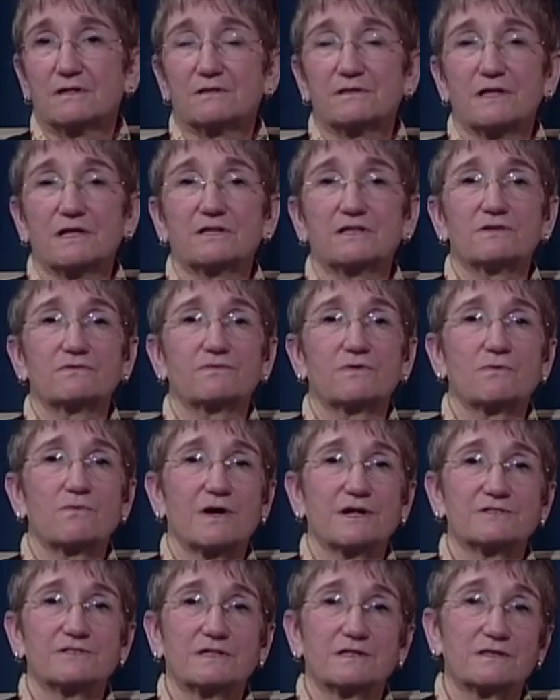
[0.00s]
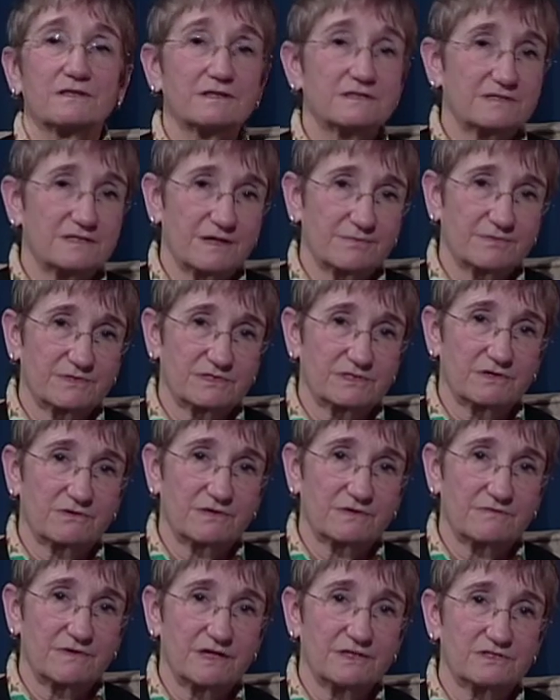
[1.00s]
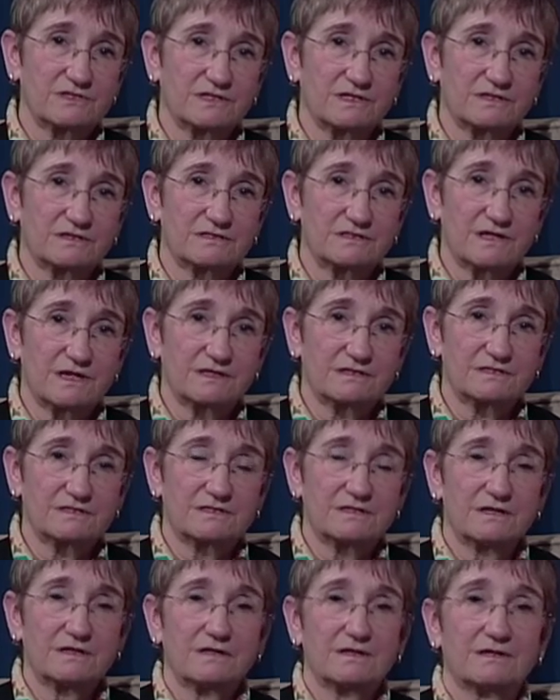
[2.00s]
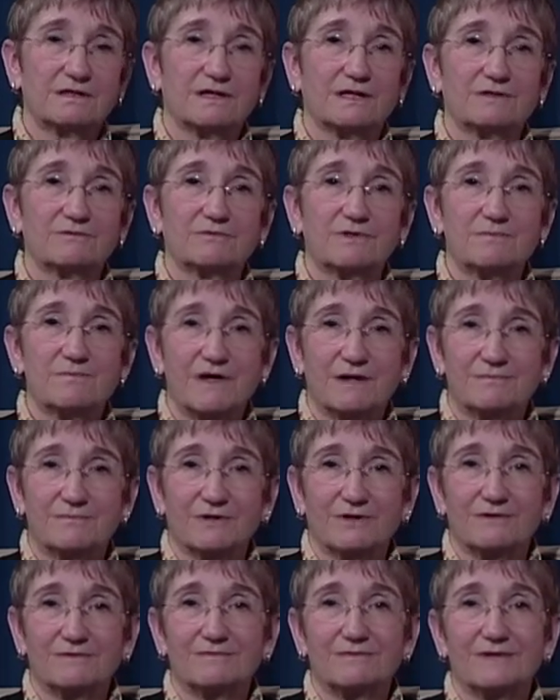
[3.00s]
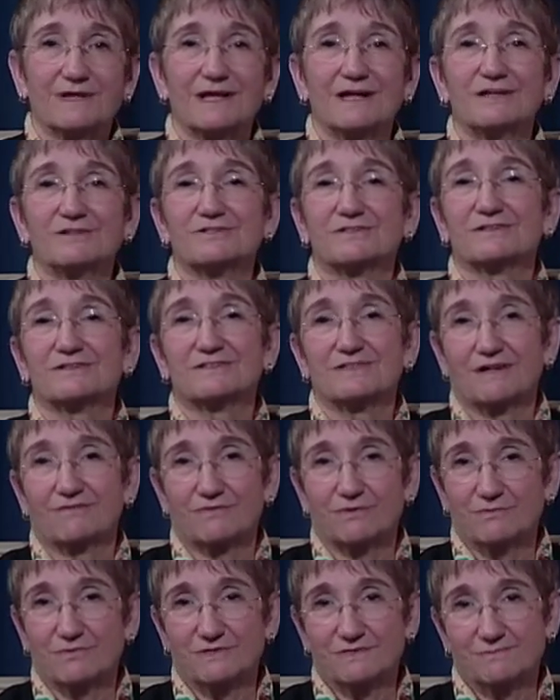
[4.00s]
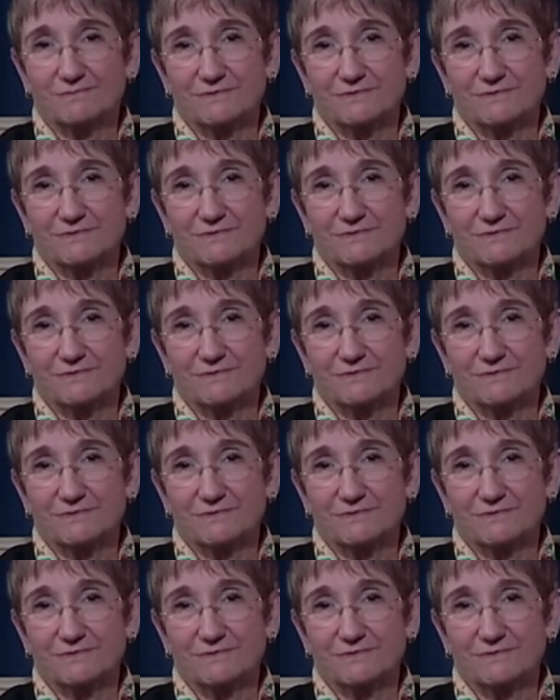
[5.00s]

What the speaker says: Thank you for watching this episode of Aging Insights. And remember, aging is everyone's